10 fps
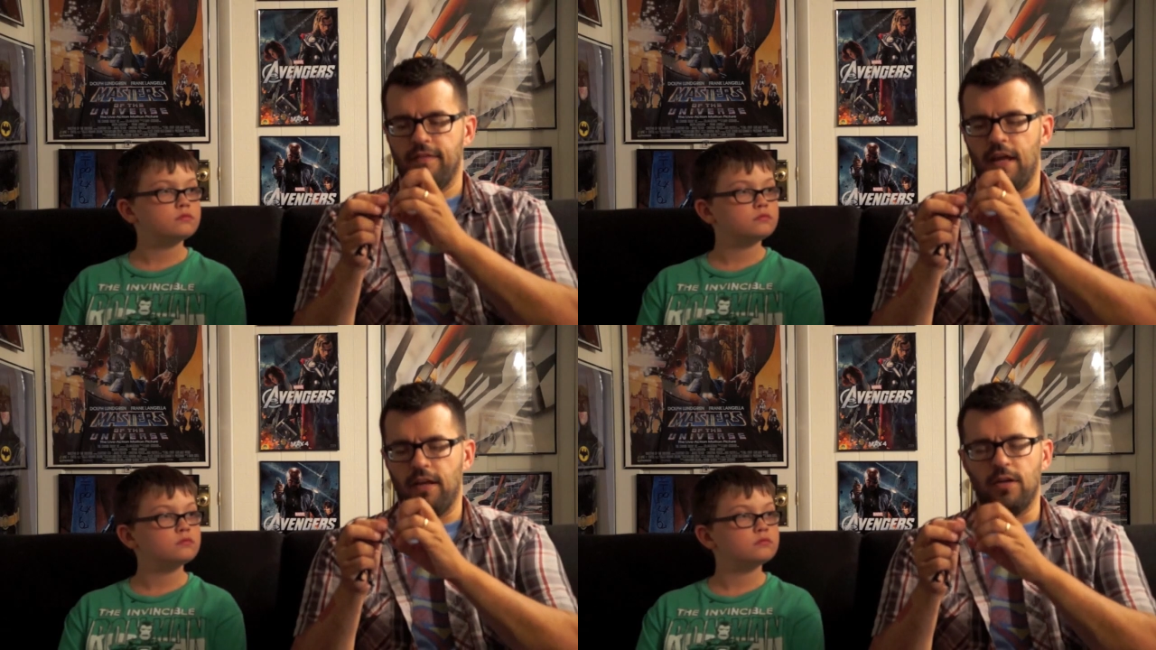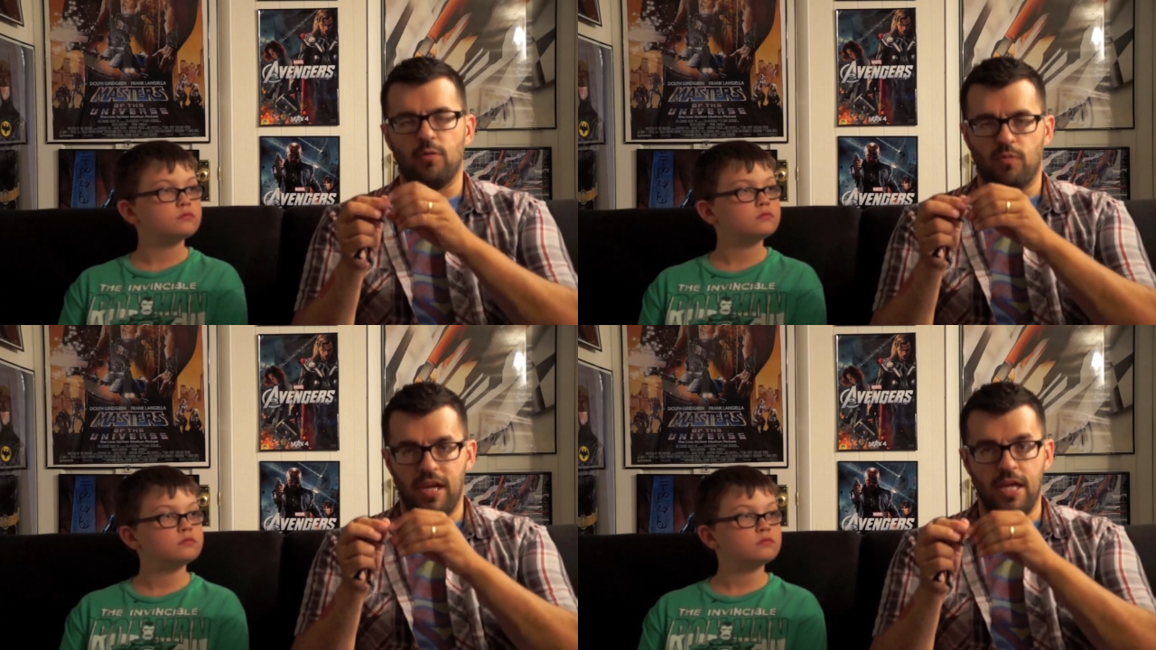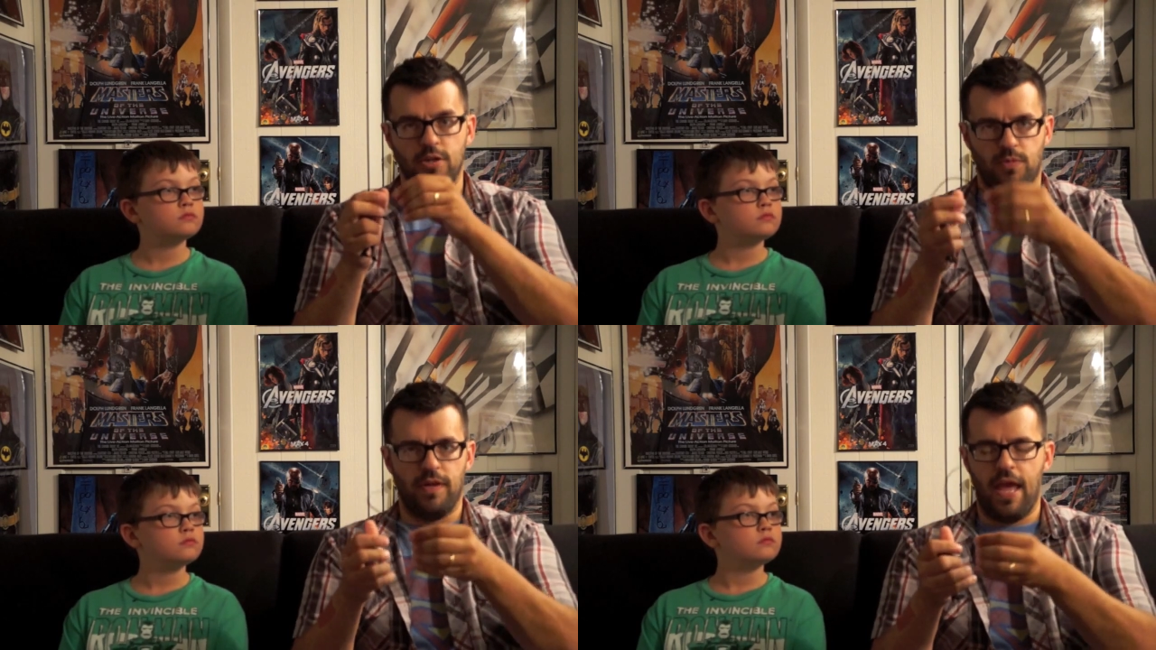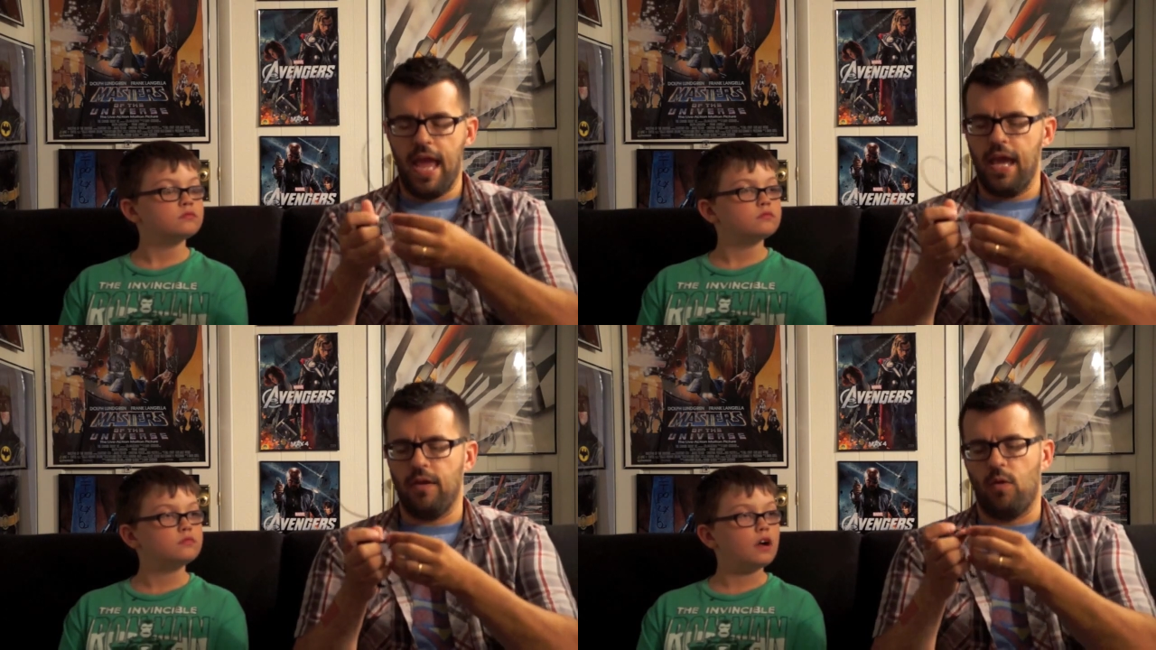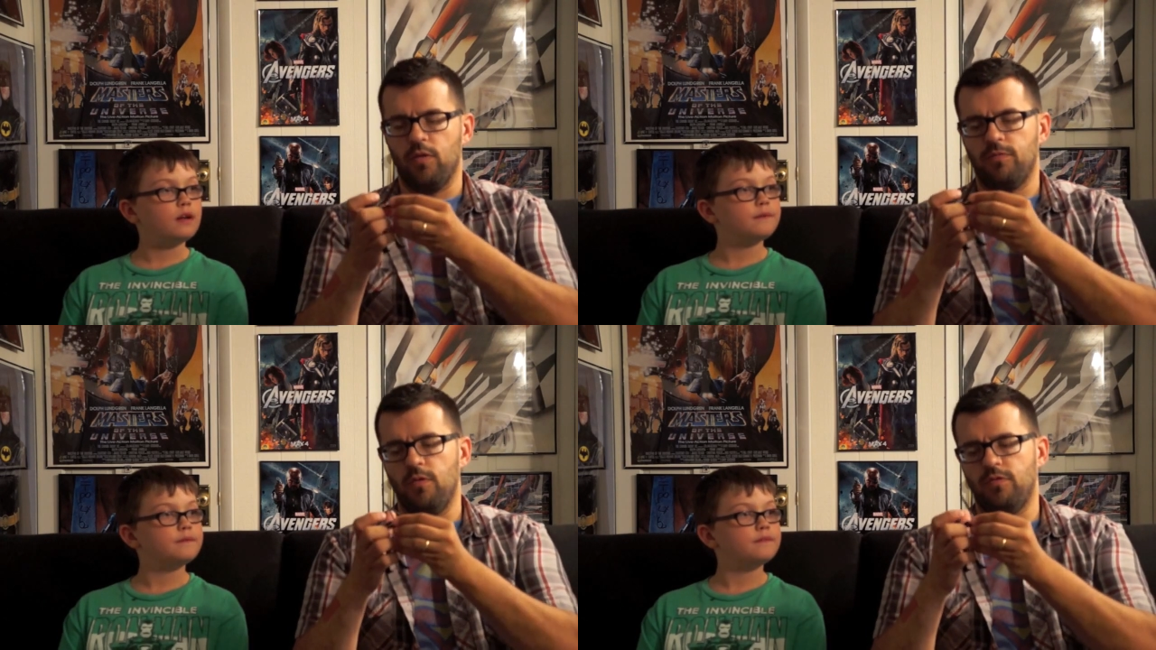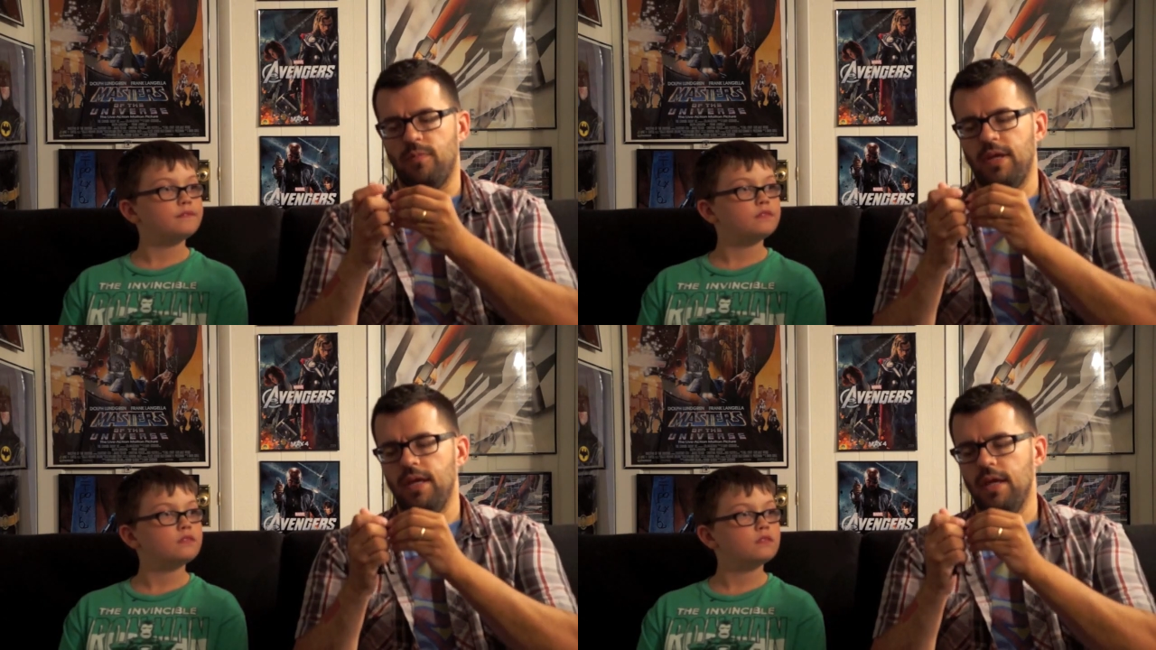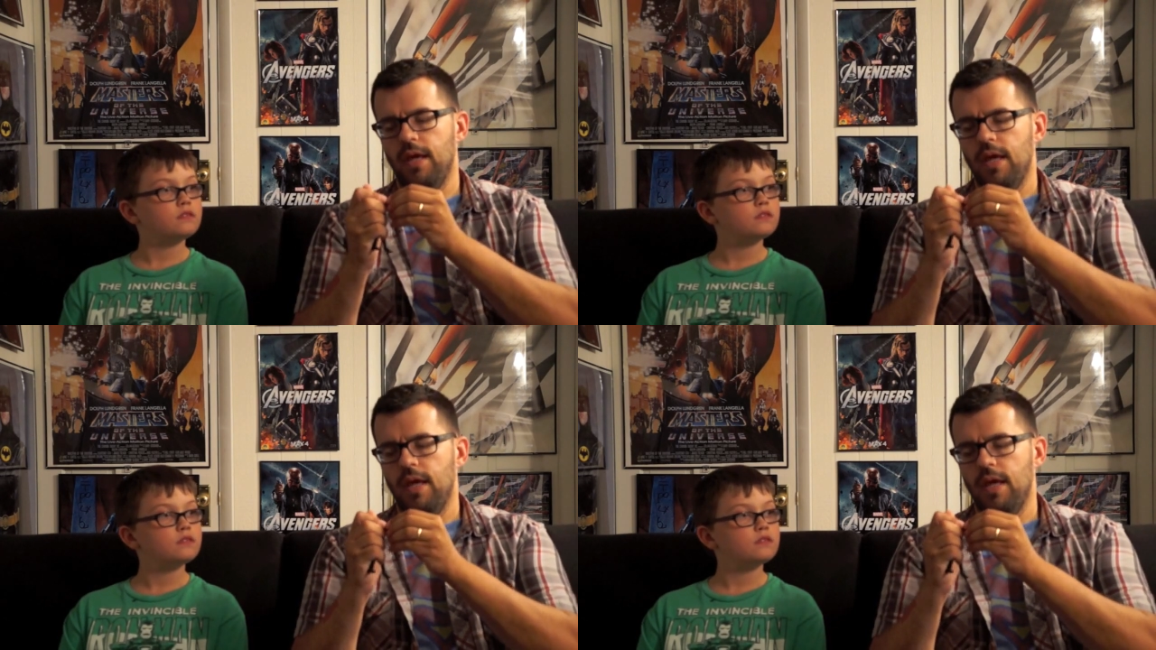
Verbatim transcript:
Speaker 1: that it's got a little ridge where the handhold is supposed to be.